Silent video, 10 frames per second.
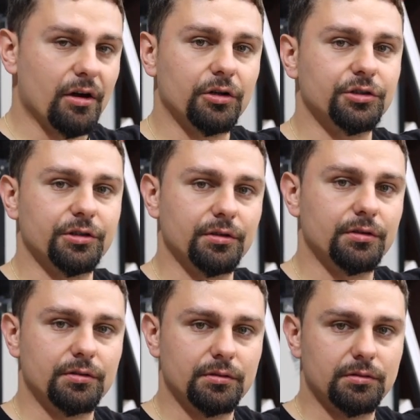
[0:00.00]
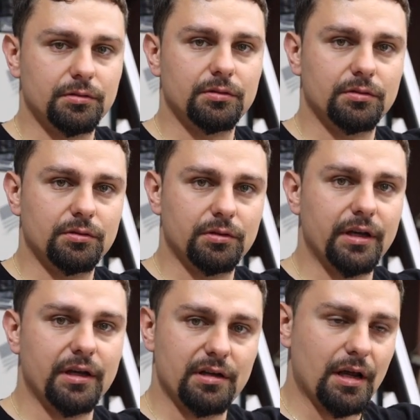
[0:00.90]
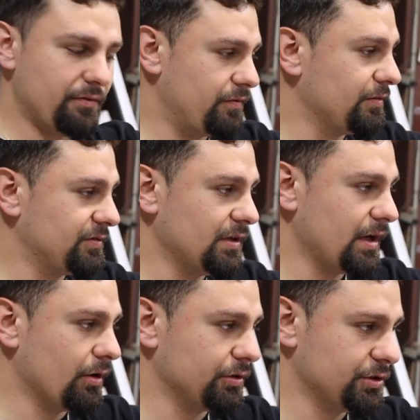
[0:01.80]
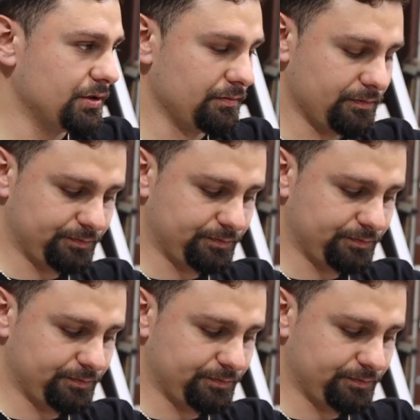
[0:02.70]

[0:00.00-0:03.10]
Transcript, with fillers: eight hundred. eight, eight fifty, eight hundred.